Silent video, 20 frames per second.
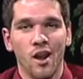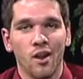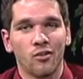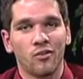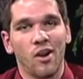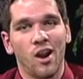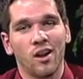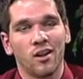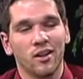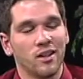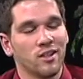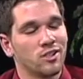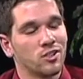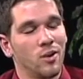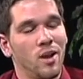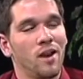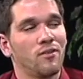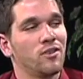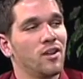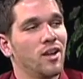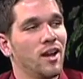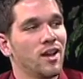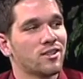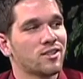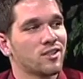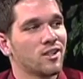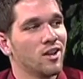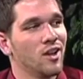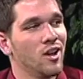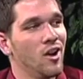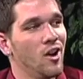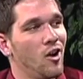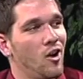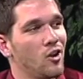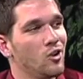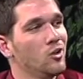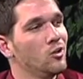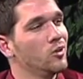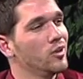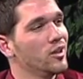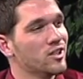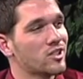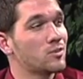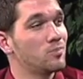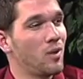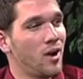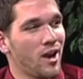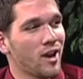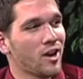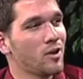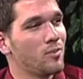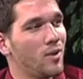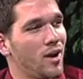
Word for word: Riley, so I have to ask are you Lin inspired